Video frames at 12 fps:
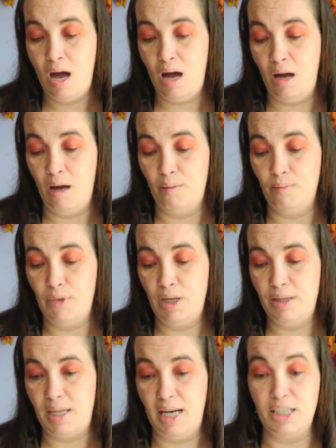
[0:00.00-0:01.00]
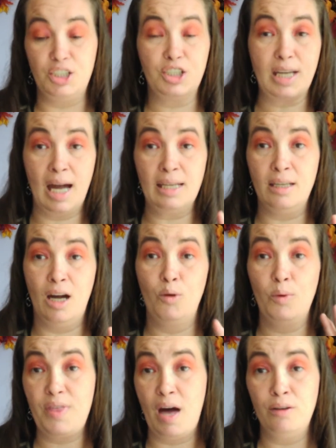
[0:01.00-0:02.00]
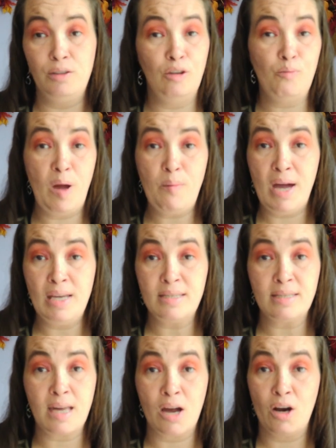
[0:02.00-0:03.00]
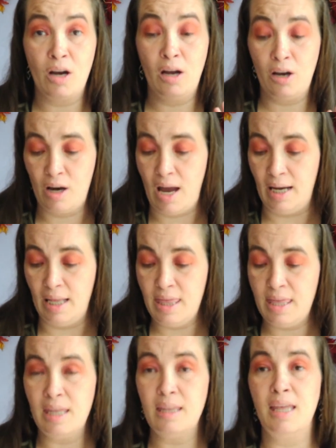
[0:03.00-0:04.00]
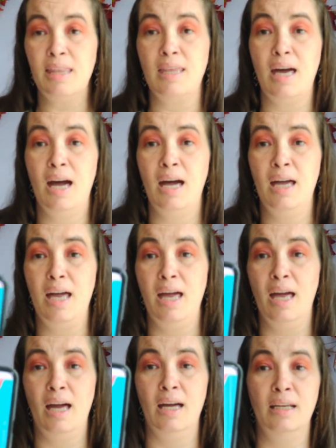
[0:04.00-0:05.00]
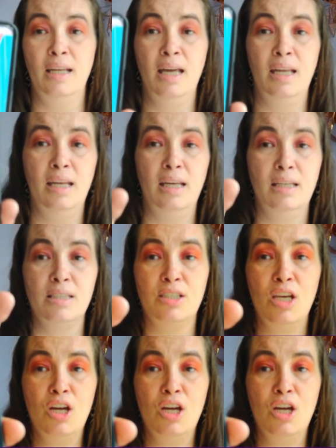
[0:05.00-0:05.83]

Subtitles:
that I got done without doing my mascara or anything like that, and it is